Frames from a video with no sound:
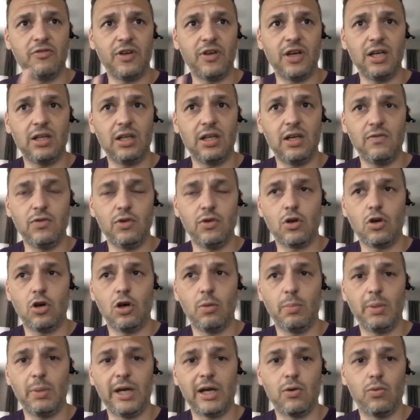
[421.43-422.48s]
I give you a call
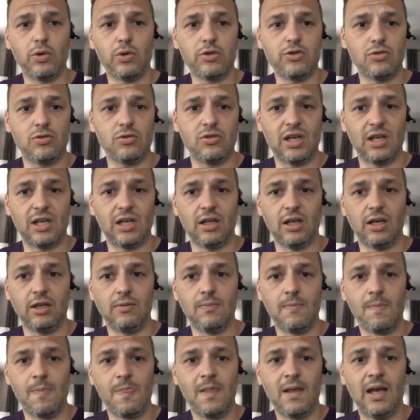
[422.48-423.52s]
back? What's your deadline?
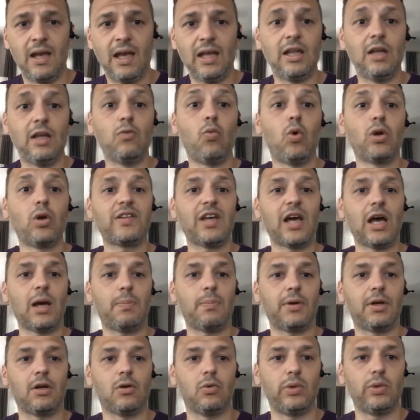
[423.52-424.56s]
And then what
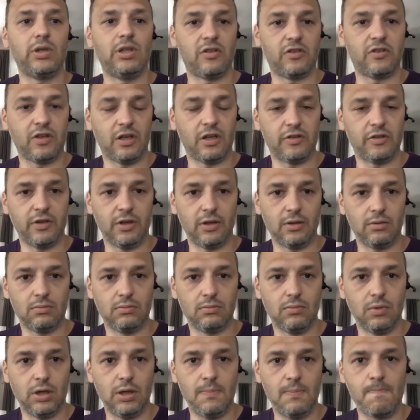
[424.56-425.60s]
topic are we discussing,
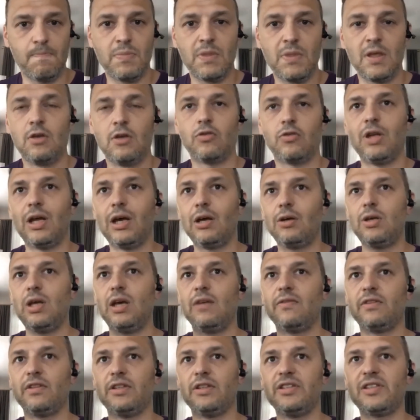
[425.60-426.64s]
right? So now you
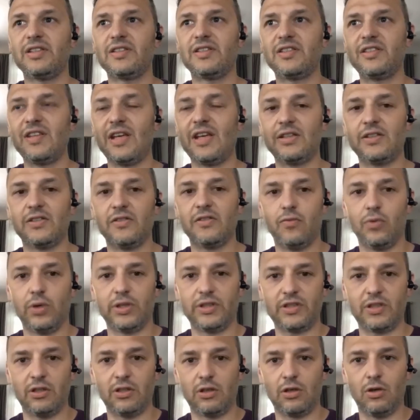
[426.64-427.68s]
have at least a sense of what's
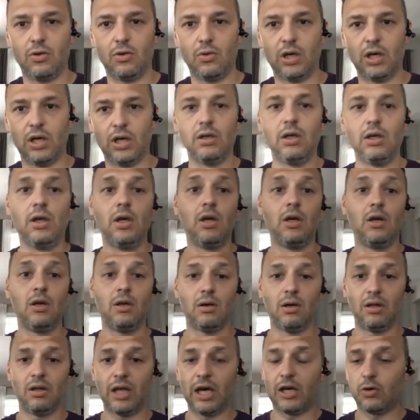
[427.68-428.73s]
going to go on.
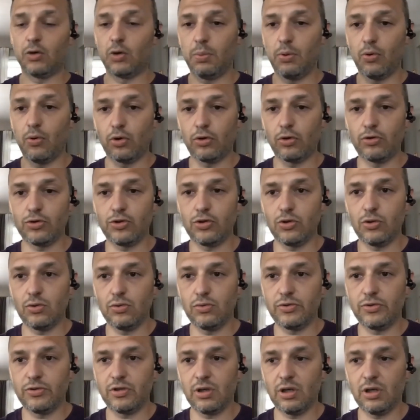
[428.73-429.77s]
A lot of reporters
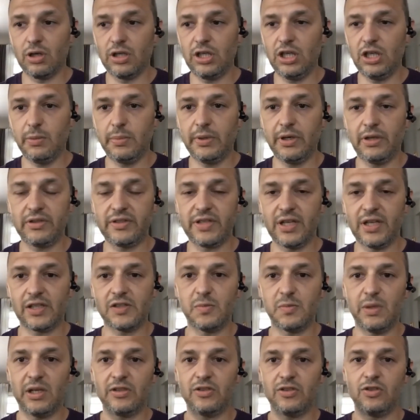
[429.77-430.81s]
use email, text
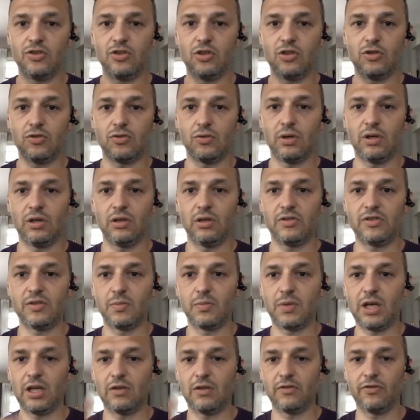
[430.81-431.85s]
messages, or some
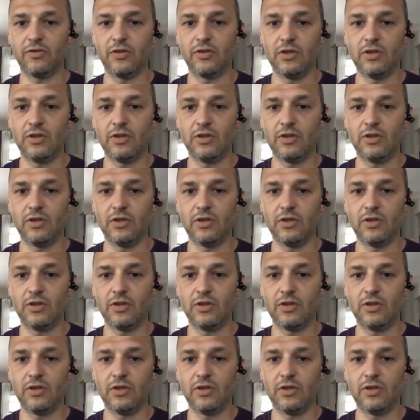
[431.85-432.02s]
kind of